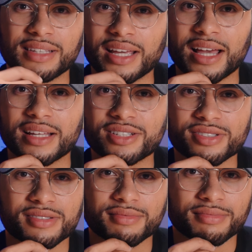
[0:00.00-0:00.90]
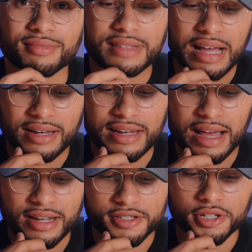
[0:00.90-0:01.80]
Yeah, just not
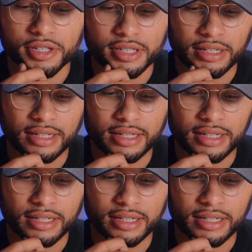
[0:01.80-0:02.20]
as good.